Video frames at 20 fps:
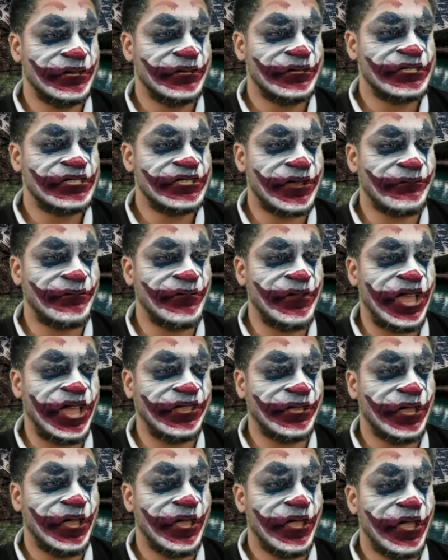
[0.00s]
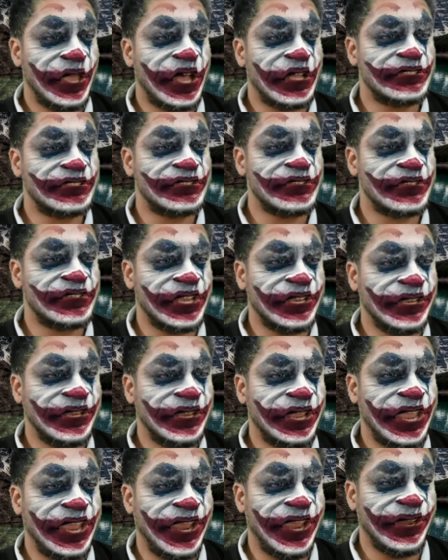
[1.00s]
stuff like Azutang
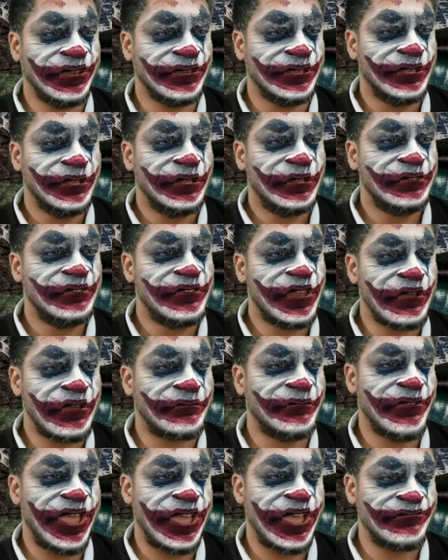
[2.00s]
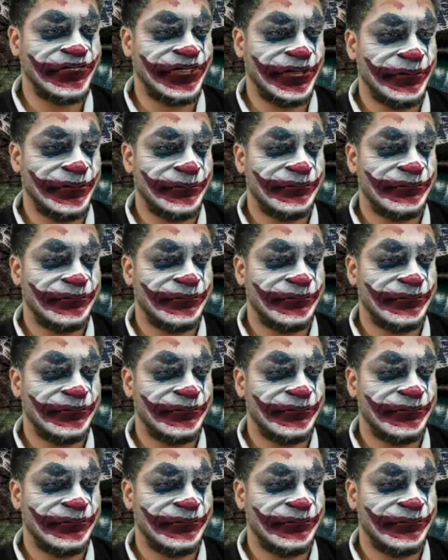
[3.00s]
and Luftwaffe.